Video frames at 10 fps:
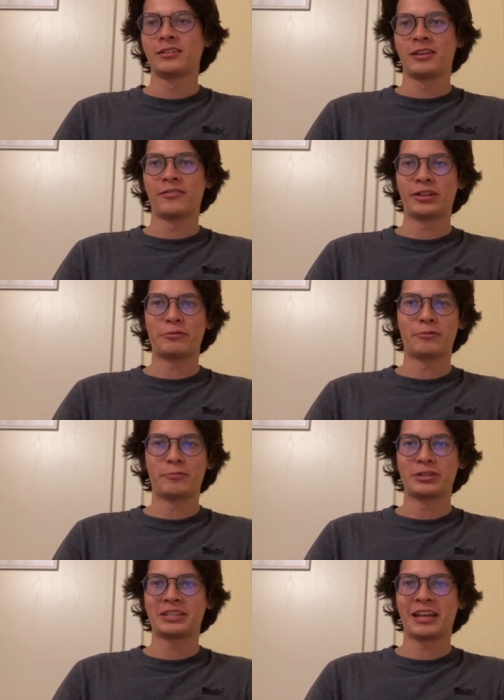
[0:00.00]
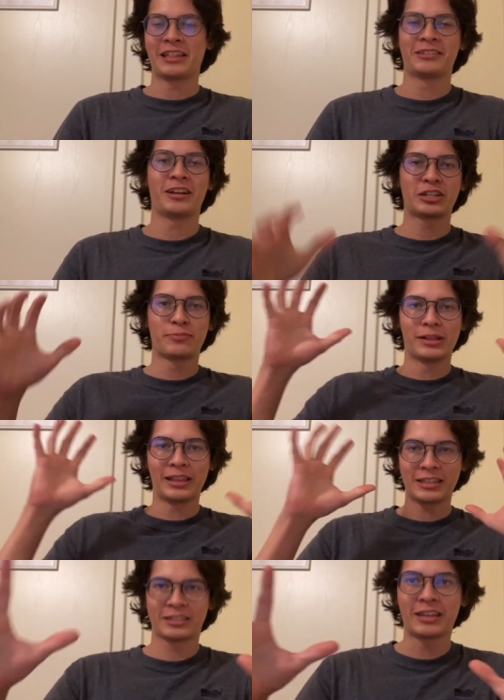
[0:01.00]
if anyone wants to get in touch. But
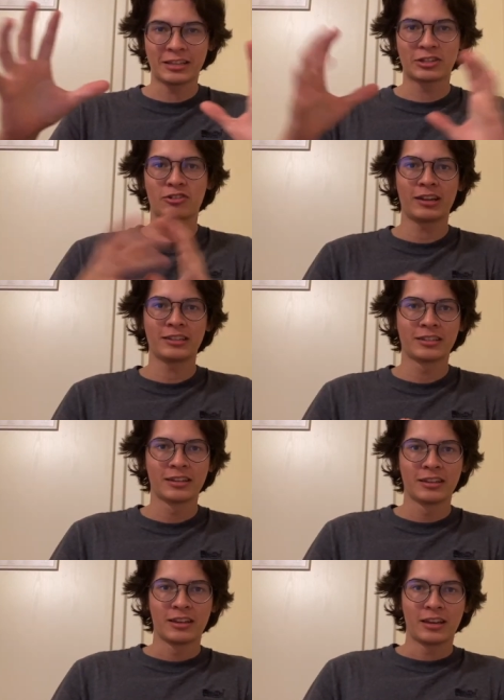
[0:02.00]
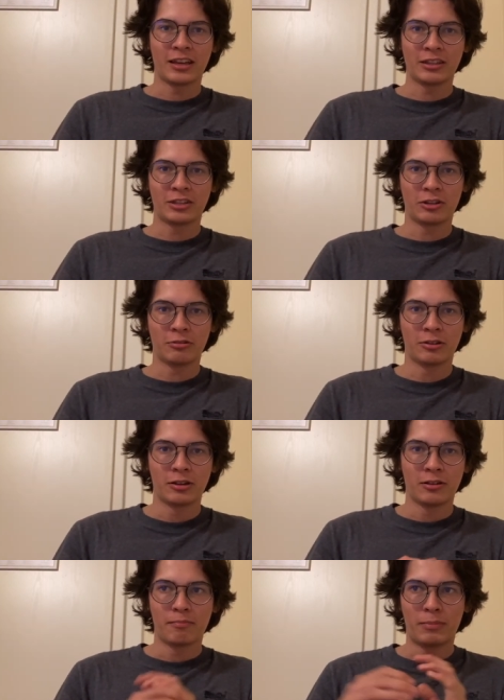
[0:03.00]
let's get straight into
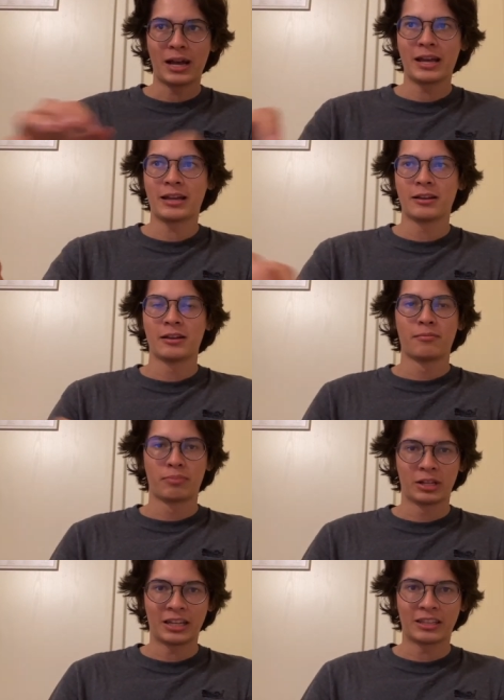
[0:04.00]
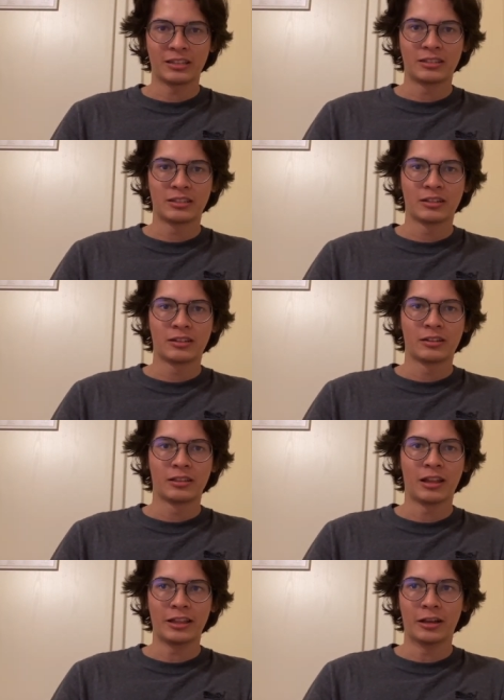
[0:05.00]
my predicted
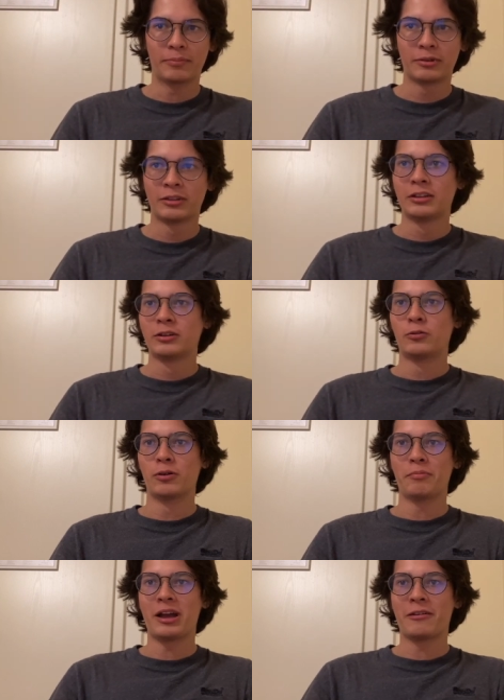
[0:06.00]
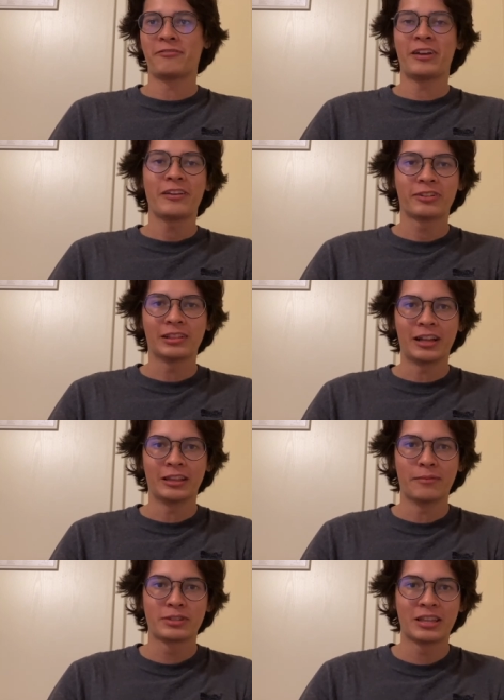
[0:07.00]
lineup or my favorite
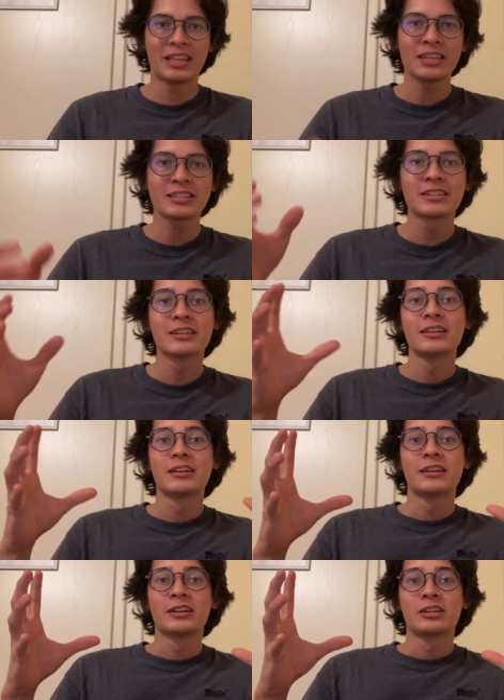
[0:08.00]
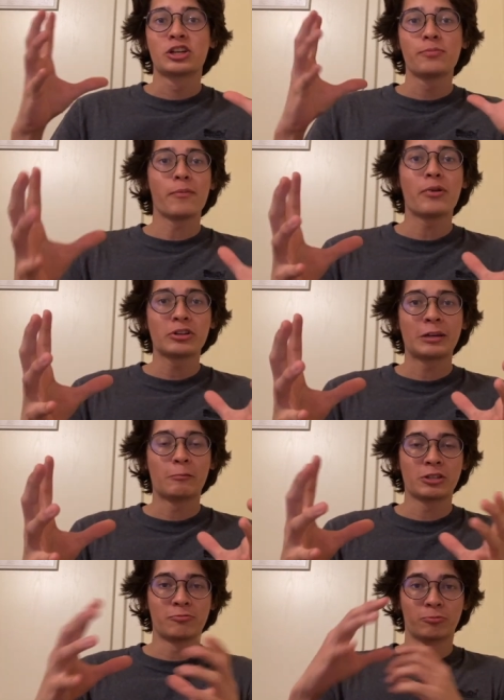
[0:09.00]
lineup. So this Choupo-Moting
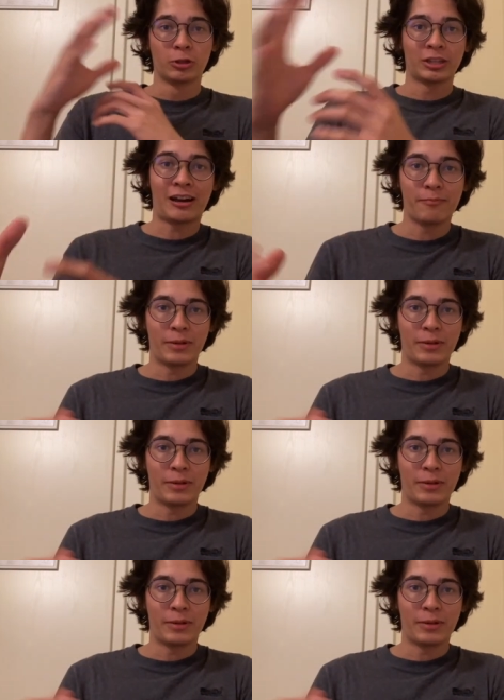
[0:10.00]
wasn't ruled out